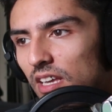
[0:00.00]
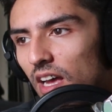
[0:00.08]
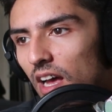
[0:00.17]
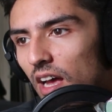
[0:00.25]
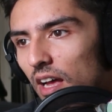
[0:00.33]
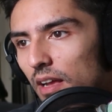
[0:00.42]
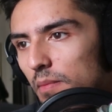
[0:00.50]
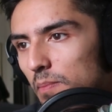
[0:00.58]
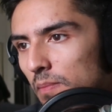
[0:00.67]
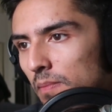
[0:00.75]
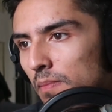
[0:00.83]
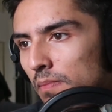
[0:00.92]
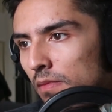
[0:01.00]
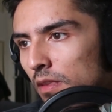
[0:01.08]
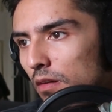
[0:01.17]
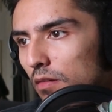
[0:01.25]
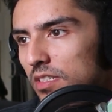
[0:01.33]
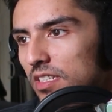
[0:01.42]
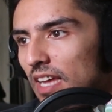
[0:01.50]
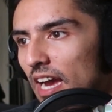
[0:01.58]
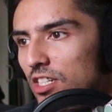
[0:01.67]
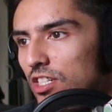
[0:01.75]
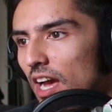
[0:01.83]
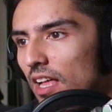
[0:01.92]
uh? What's his
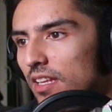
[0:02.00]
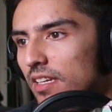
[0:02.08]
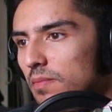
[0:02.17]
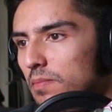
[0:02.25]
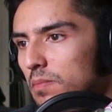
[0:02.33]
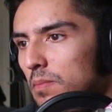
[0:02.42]
nationality?